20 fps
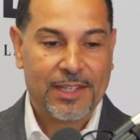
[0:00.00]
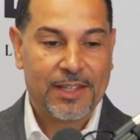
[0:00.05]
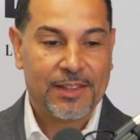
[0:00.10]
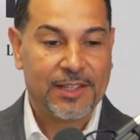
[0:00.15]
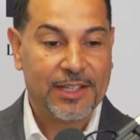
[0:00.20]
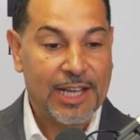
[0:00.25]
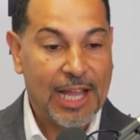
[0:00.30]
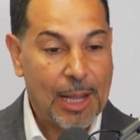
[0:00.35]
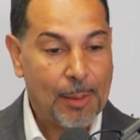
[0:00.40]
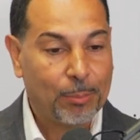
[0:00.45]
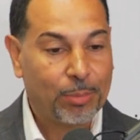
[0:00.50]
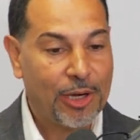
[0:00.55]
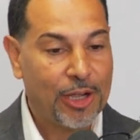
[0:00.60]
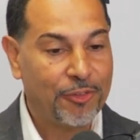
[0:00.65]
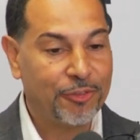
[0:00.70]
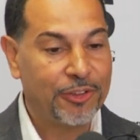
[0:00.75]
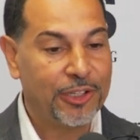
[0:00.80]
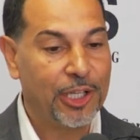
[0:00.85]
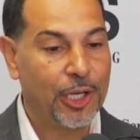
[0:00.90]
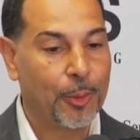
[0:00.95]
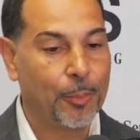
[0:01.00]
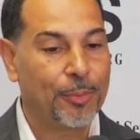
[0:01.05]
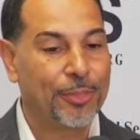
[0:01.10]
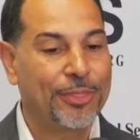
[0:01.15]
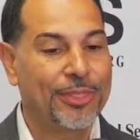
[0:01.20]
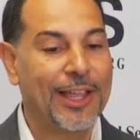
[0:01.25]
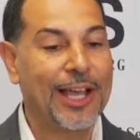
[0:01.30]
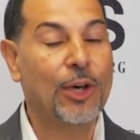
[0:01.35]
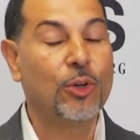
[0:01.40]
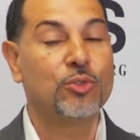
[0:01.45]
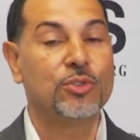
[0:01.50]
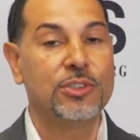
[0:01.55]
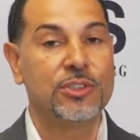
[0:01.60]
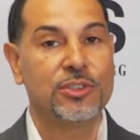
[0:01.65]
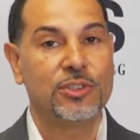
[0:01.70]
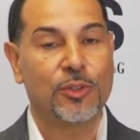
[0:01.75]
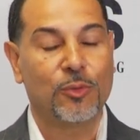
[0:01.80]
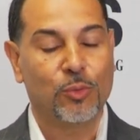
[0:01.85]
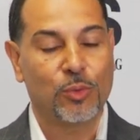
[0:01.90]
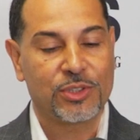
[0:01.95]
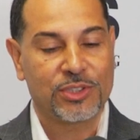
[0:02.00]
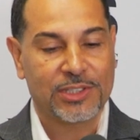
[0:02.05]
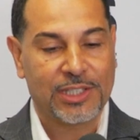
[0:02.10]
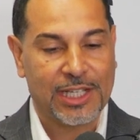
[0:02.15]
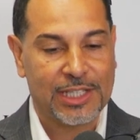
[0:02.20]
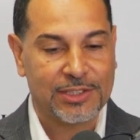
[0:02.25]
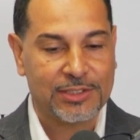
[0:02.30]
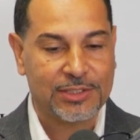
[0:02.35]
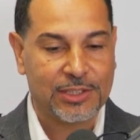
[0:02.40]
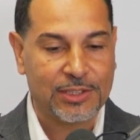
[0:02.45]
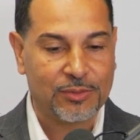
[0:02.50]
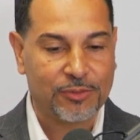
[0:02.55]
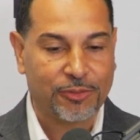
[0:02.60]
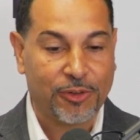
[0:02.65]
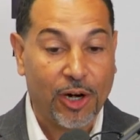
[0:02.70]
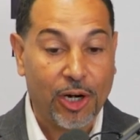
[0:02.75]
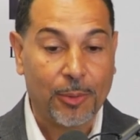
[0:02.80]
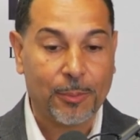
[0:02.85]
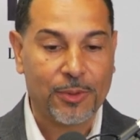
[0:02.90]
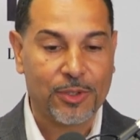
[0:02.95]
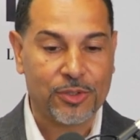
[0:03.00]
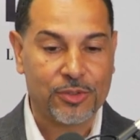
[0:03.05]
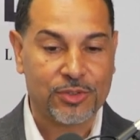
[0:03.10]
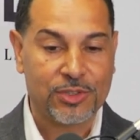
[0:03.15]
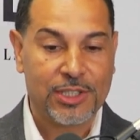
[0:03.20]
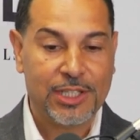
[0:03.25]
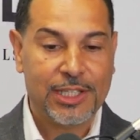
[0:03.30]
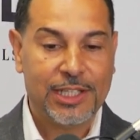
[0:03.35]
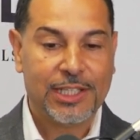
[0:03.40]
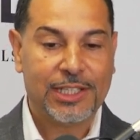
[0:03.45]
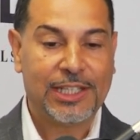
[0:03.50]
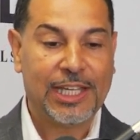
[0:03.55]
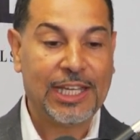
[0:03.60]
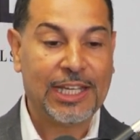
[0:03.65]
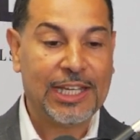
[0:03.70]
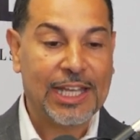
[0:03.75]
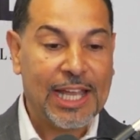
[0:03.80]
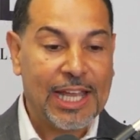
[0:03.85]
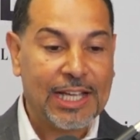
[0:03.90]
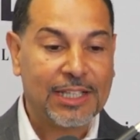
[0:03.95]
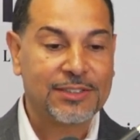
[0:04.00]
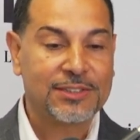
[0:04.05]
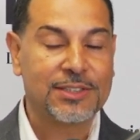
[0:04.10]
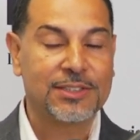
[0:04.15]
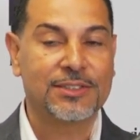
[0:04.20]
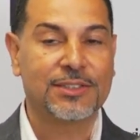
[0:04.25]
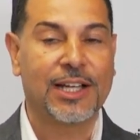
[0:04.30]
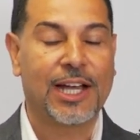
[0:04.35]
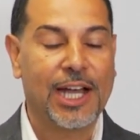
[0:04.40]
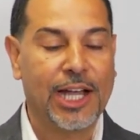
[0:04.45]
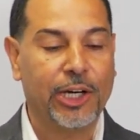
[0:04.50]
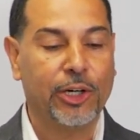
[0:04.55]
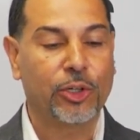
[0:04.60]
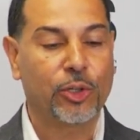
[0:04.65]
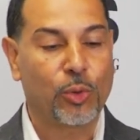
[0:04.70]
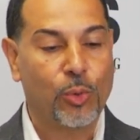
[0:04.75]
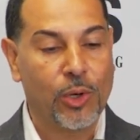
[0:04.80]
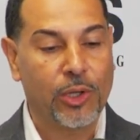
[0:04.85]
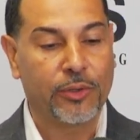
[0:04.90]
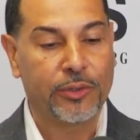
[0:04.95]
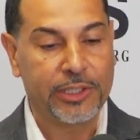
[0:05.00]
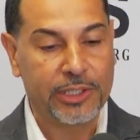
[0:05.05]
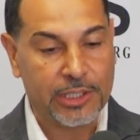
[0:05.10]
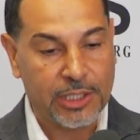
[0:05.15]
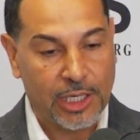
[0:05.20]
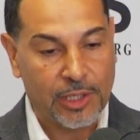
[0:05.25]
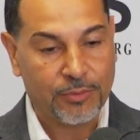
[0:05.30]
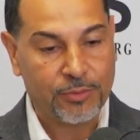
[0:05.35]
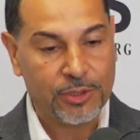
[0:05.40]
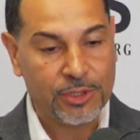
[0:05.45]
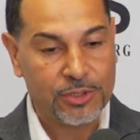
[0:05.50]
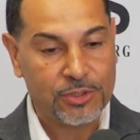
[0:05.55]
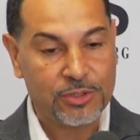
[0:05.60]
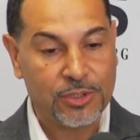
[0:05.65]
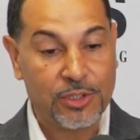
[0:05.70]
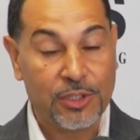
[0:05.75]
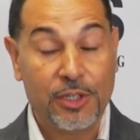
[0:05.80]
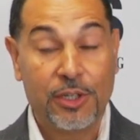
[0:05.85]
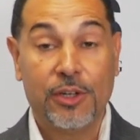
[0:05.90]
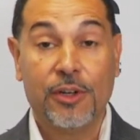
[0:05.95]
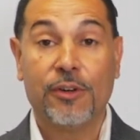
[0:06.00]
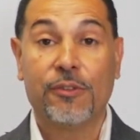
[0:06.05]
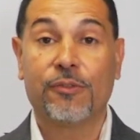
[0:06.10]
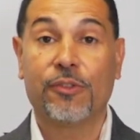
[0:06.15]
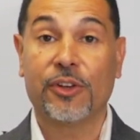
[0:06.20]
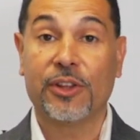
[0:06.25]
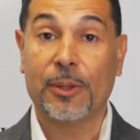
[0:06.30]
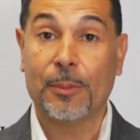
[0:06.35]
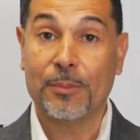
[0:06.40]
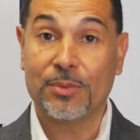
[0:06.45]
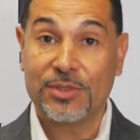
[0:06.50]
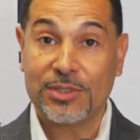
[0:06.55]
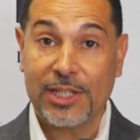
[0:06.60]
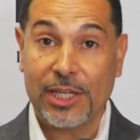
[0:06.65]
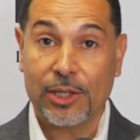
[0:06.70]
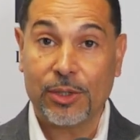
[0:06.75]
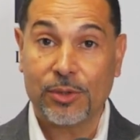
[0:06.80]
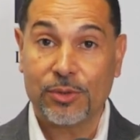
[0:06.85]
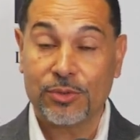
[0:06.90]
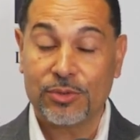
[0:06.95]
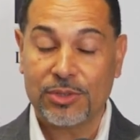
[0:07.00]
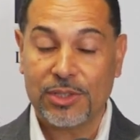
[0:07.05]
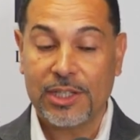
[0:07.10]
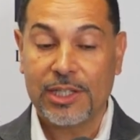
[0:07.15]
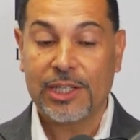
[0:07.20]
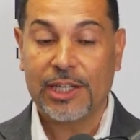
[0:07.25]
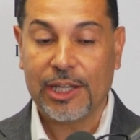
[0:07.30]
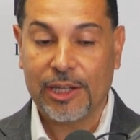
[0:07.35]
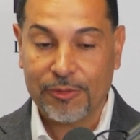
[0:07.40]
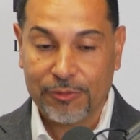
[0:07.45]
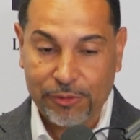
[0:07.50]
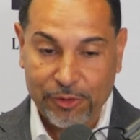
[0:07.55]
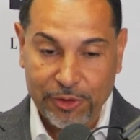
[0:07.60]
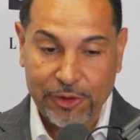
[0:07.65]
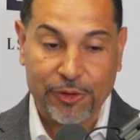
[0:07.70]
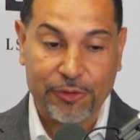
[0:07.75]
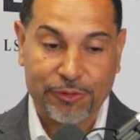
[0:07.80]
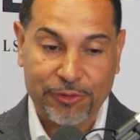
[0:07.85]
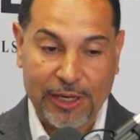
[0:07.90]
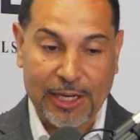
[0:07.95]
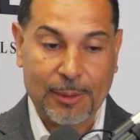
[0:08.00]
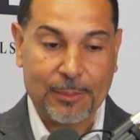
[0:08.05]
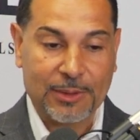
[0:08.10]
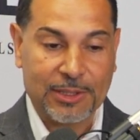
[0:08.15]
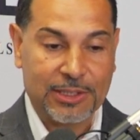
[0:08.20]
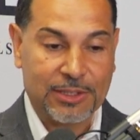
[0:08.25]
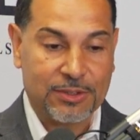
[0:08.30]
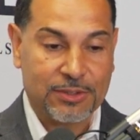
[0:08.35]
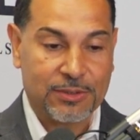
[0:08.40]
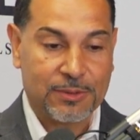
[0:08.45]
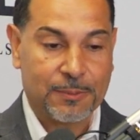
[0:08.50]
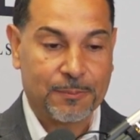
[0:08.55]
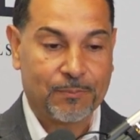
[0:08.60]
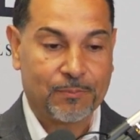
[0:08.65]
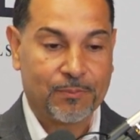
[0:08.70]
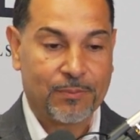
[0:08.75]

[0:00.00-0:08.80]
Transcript: The nonprofit helped thousands of Wisconsin farmers gain access to higher quality coverage for themselves and for their families.